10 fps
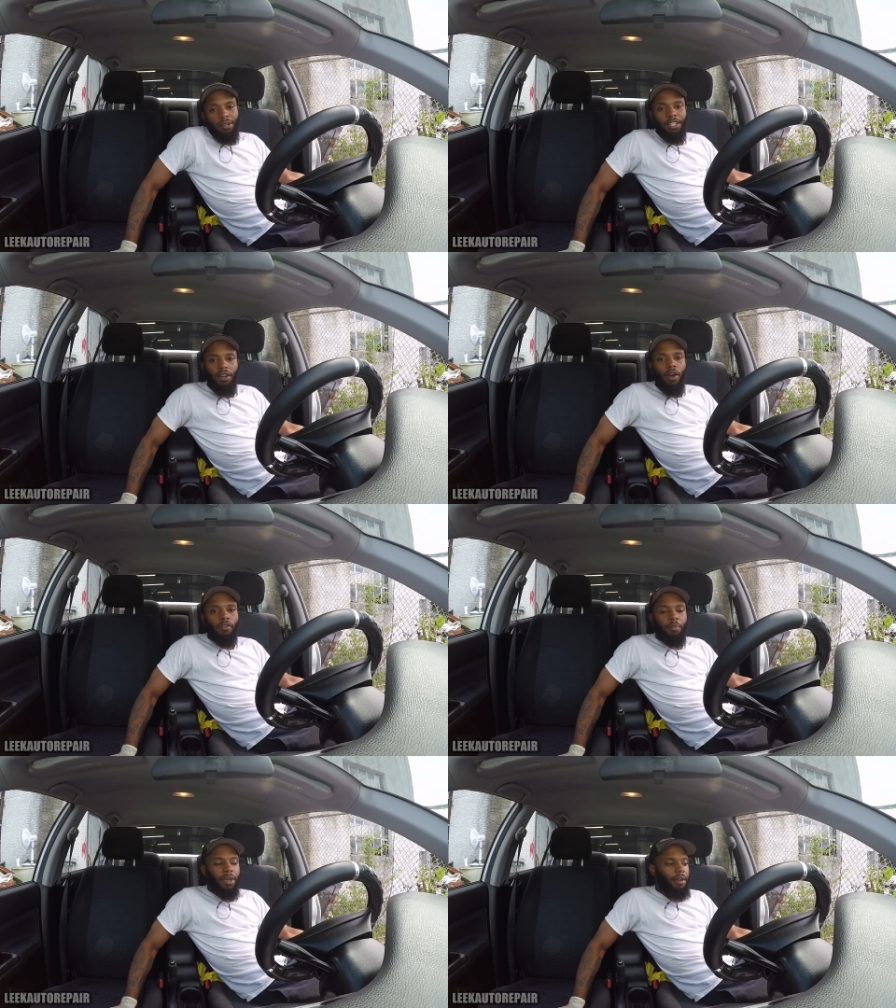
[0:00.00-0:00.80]
Leek Auto
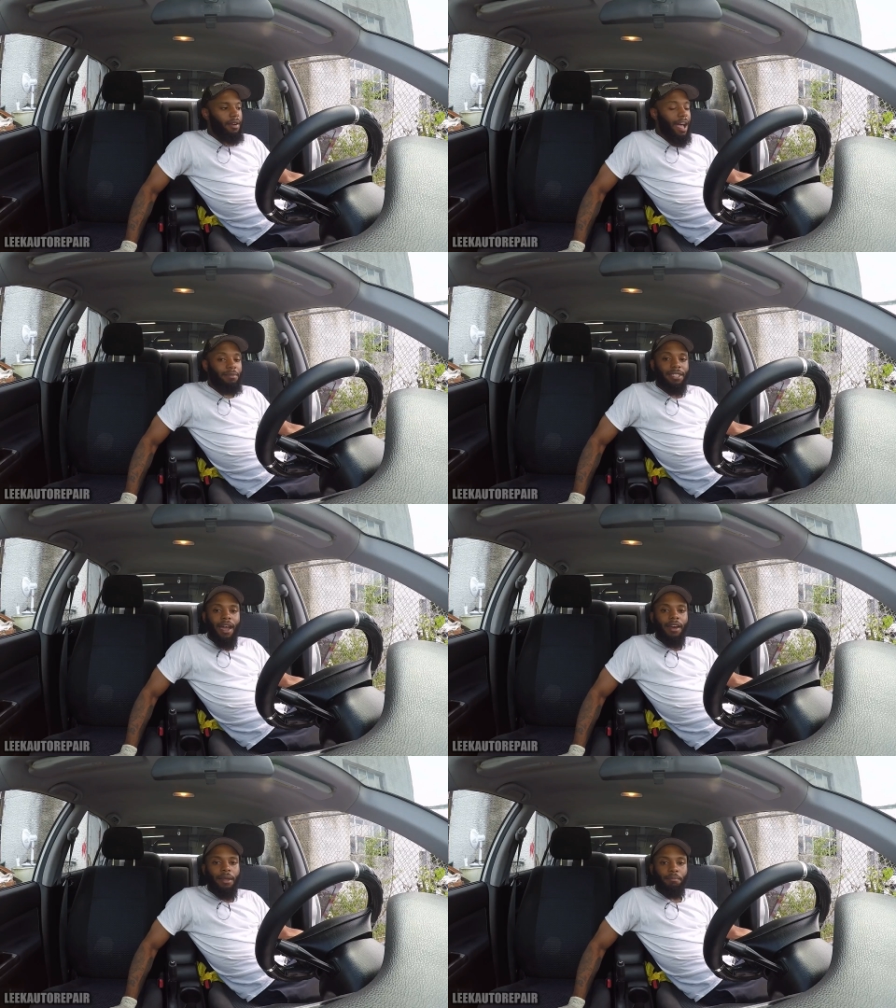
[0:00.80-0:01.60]
Repair. I'm
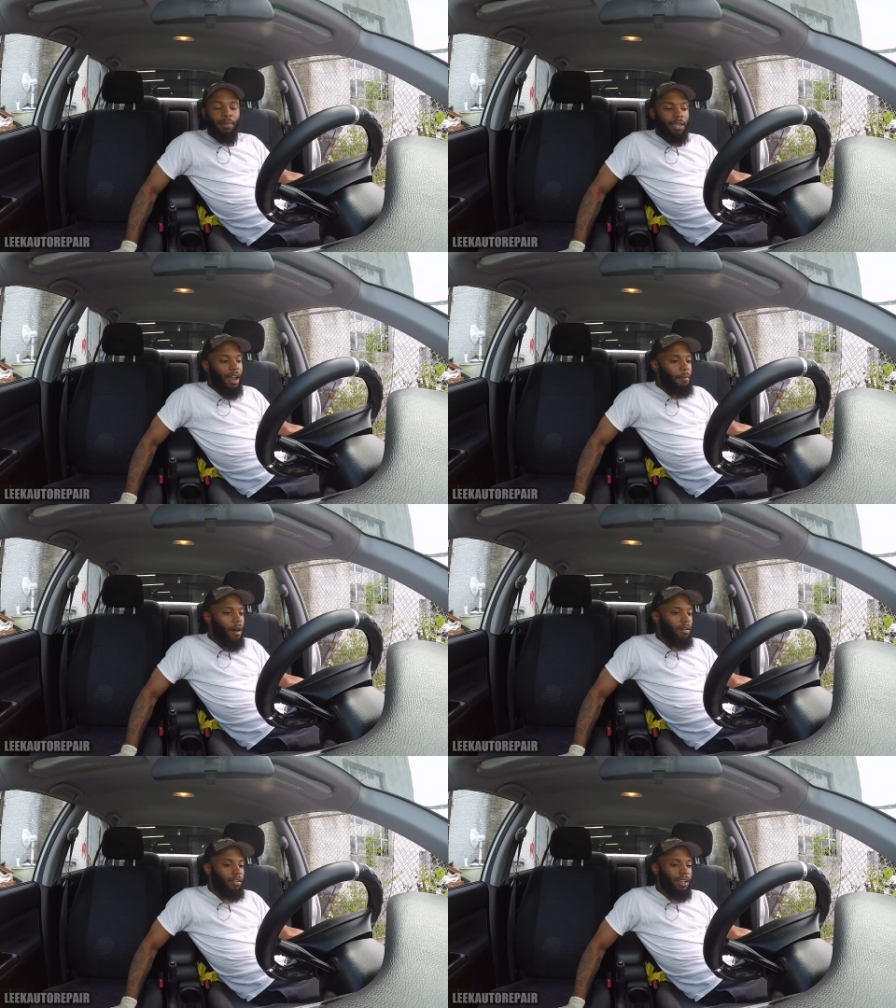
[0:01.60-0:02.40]
tired, I'm beat, I'm
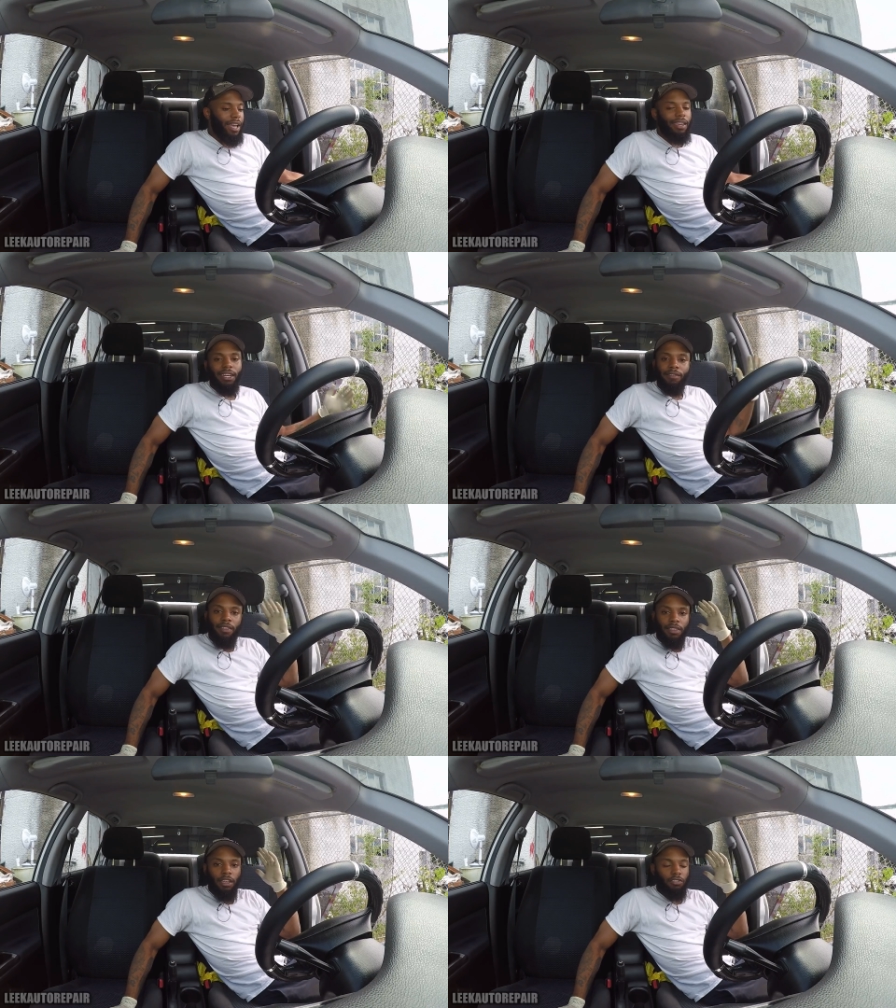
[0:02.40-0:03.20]
hungry, I can't even
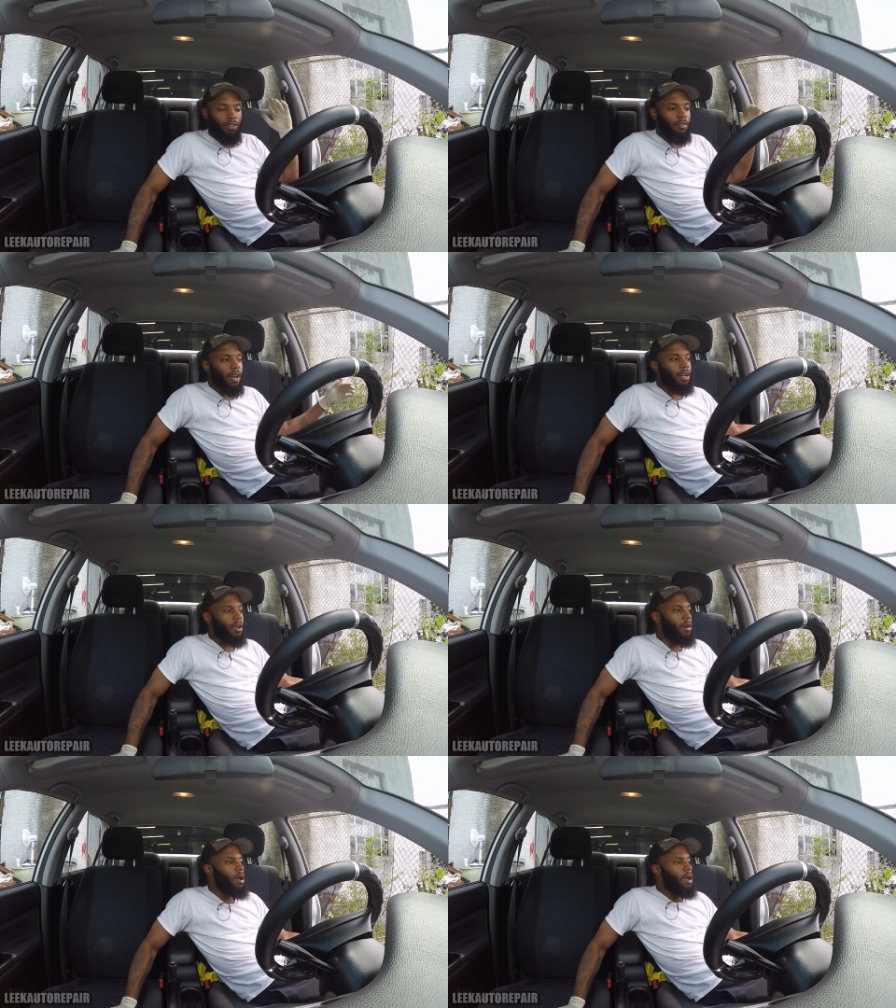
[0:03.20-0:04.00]
think straight right now.